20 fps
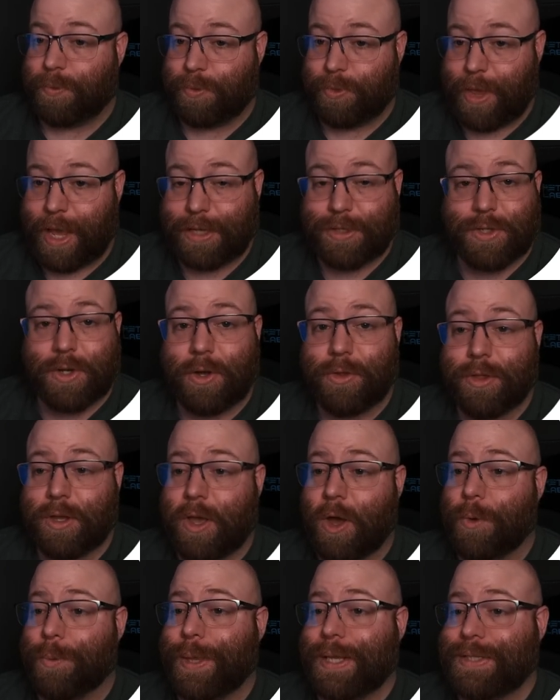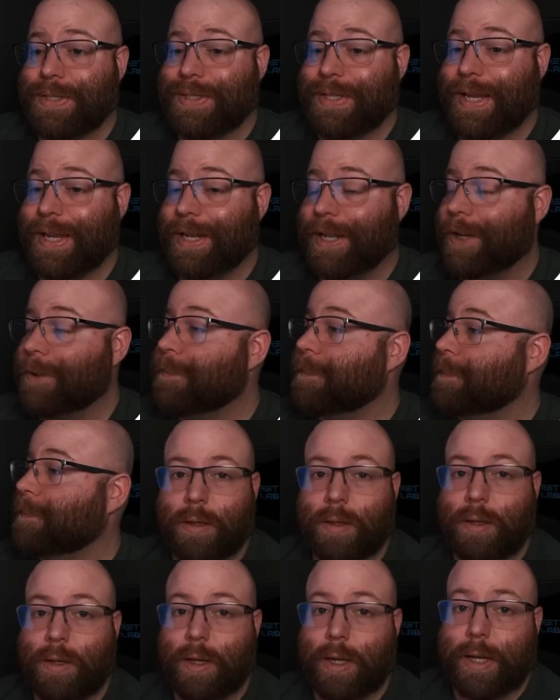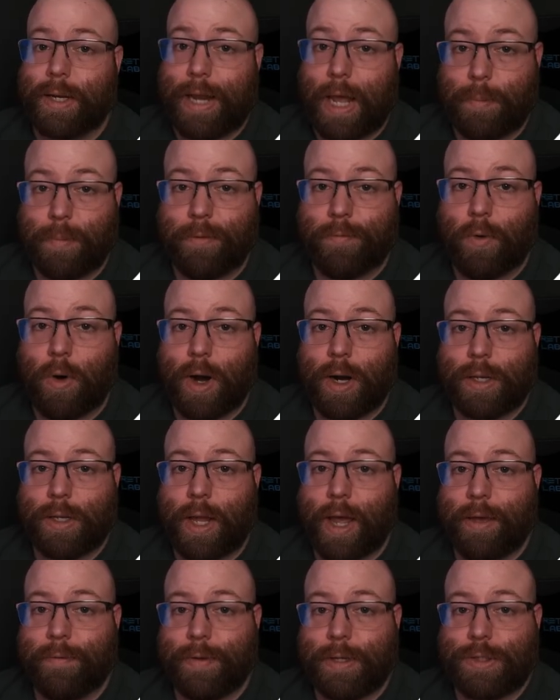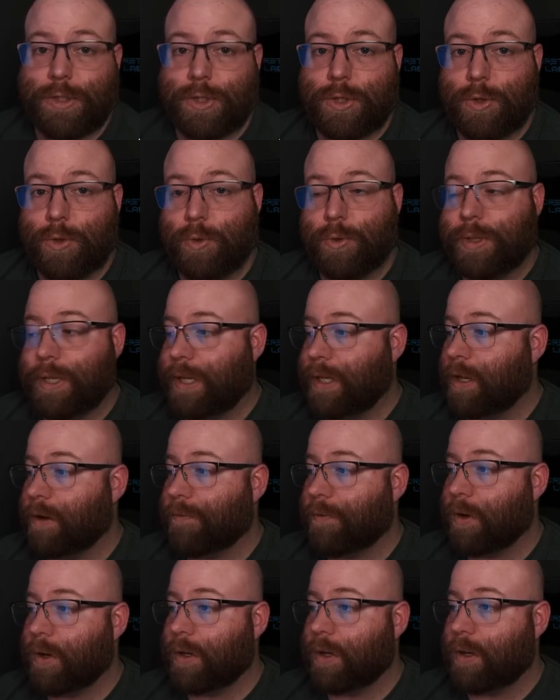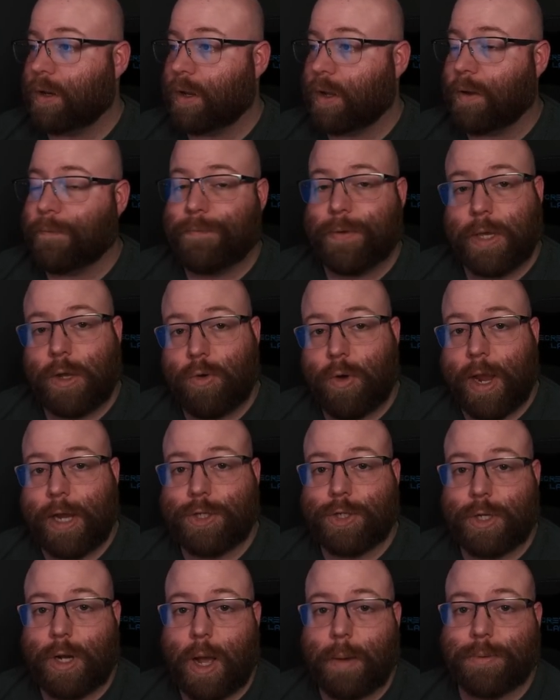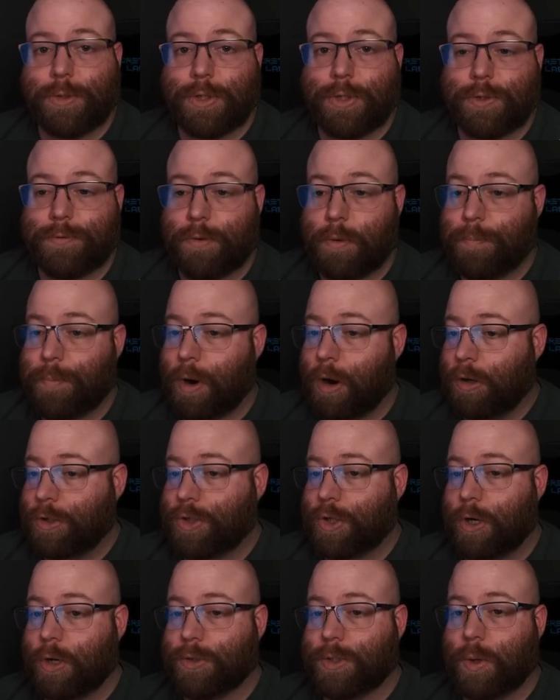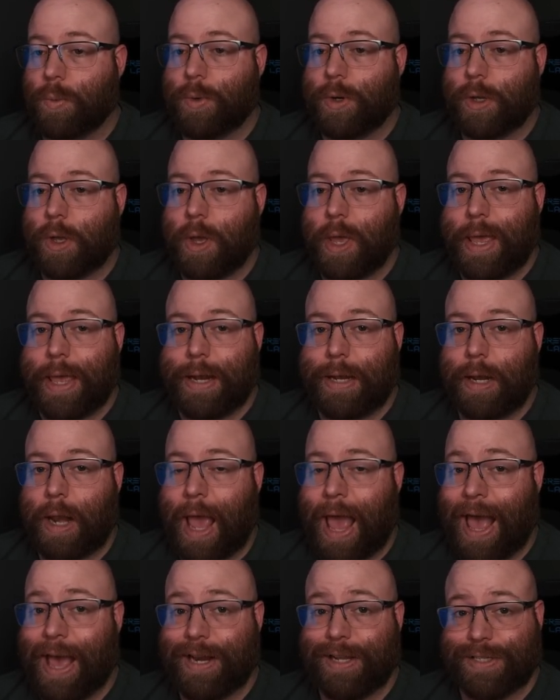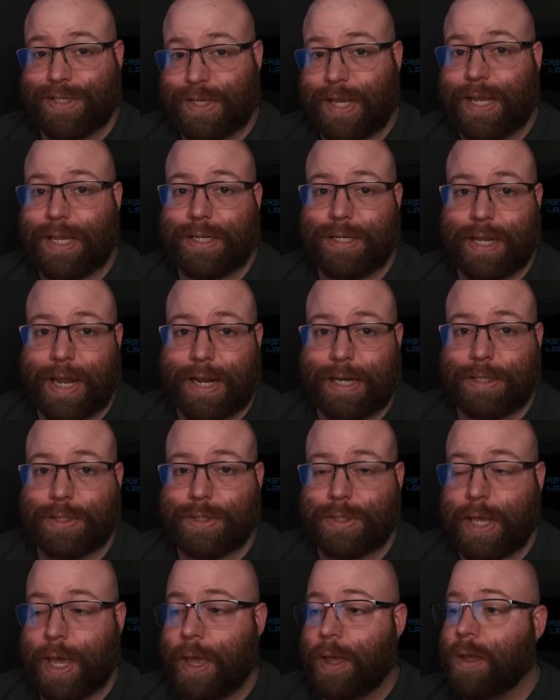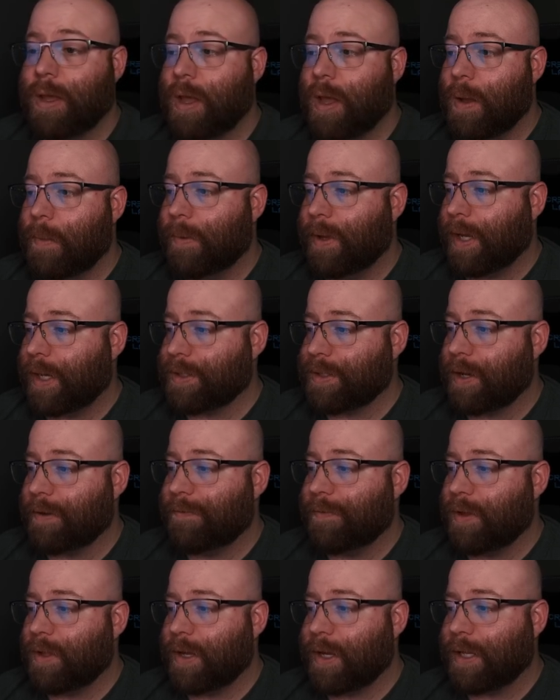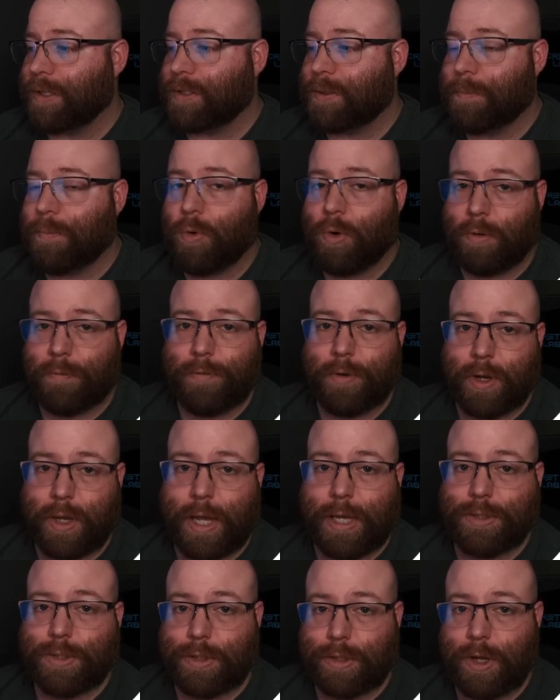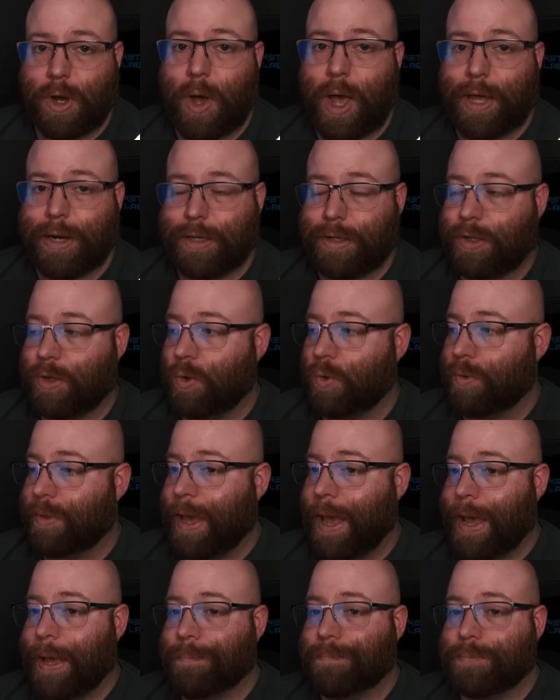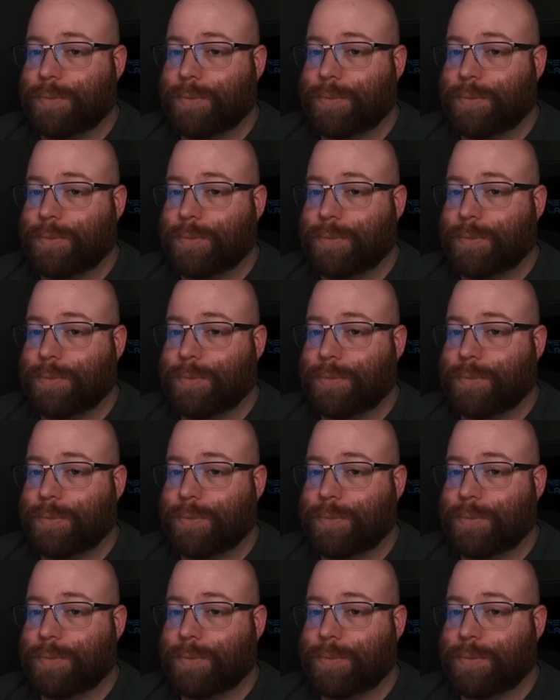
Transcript: That's all the code that's needed. Now, before I dive into the different configuration options for bar charts, I want to go ahead and add a second data set because I feel like it's important for you guys to know how to do that.